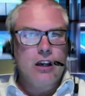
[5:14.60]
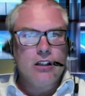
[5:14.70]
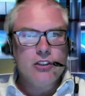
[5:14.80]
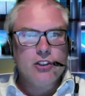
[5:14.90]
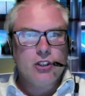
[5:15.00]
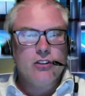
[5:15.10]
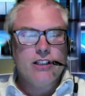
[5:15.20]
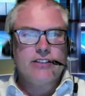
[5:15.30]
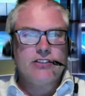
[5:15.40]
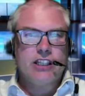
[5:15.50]

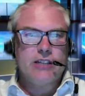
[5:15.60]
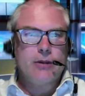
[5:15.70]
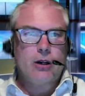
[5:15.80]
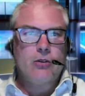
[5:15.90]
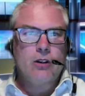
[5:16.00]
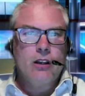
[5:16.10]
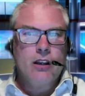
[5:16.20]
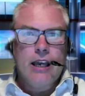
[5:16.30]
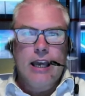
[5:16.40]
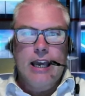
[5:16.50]
Jean-Claire Tadibo,
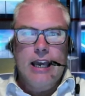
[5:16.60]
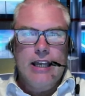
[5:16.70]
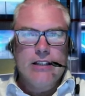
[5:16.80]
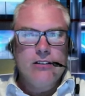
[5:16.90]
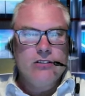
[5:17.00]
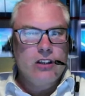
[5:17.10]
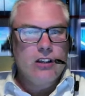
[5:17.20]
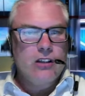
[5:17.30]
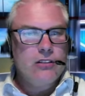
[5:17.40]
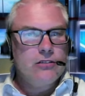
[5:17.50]
and
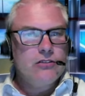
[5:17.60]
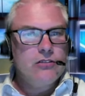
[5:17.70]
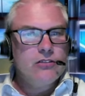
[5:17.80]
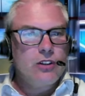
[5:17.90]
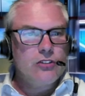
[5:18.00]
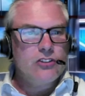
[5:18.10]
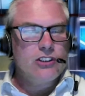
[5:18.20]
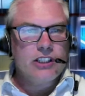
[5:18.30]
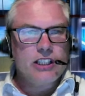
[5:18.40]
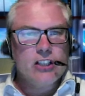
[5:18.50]

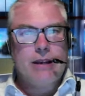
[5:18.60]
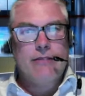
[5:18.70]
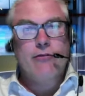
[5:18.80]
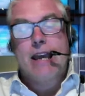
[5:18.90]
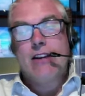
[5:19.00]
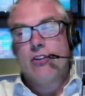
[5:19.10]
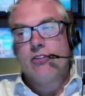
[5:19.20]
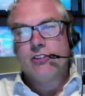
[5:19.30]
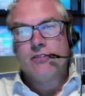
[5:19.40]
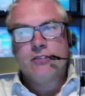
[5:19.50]
Konstantinos
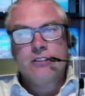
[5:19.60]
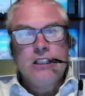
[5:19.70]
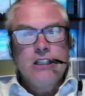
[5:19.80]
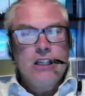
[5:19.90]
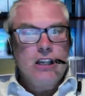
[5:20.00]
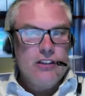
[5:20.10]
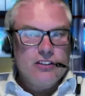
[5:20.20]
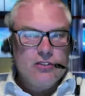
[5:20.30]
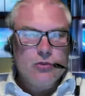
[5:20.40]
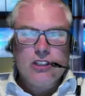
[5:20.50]
Mavropanos.
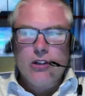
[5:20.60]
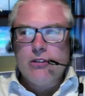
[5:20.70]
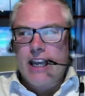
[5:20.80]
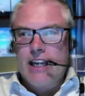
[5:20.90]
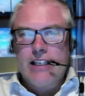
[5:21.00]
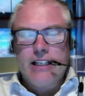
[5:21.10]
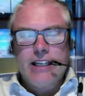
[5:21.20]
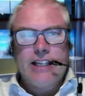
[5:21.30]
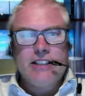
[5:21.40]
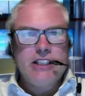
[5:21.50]
There's also Caelan
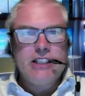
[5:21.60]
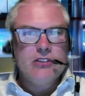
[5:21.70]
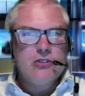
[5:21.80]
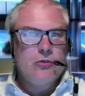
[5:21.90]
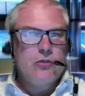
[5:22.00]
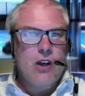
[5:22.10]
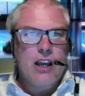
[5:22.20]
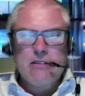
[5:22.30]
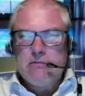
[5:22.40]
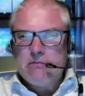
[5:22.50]
Casey that's sort of
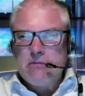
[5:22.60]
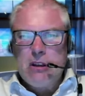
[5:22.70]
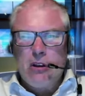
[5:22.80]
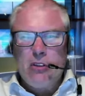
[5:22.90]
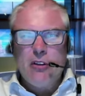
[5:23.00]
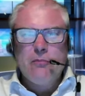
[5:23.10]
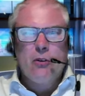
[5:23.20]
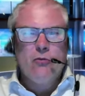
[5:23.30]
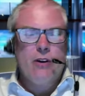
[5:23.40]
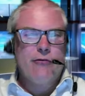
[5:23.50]
like on the
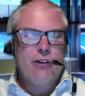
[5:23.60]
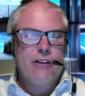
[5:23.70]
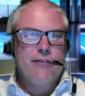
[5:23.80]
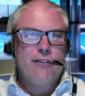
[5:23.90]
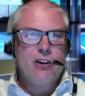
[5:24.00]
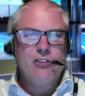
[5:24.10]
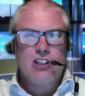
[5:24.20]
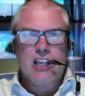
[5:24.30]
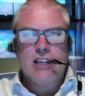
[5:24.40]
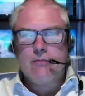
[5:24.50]
periphery of the first
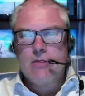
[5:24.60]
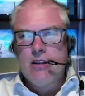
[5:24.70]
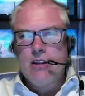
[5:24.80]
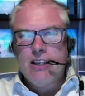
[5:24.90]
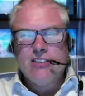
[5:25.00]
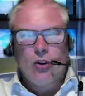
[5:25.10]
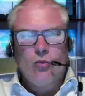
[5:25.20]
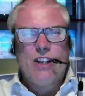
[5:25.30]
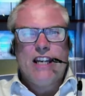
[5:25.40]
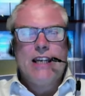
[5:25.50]
team. He's not
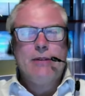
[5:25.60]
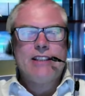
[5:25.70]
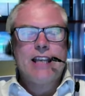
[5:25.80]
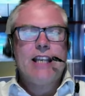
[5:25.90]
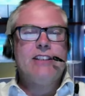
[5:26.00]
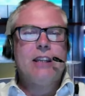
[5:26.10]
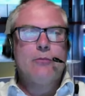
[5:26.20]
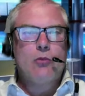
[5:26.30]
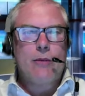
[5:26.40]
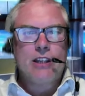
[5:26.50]
really been tested in
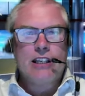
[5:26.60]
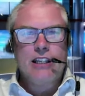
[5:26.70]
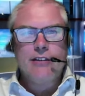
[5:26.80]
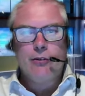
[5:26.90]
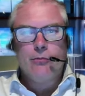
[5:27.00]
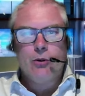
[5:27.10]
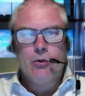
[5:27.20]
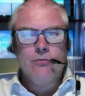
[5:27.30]
Premier League football.